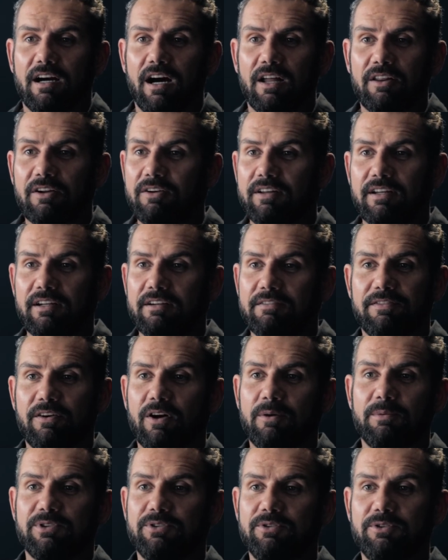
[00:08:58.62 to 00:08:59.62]
other than the
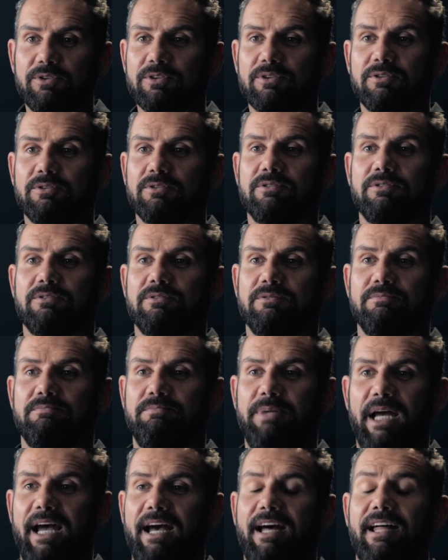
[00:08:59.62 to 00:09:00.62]
pharmaceutical
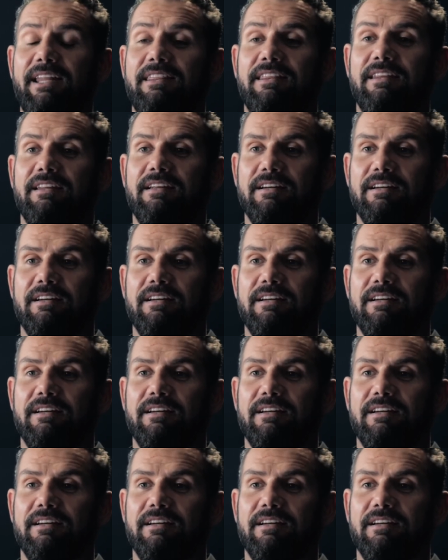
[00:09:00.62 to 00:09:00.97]
path.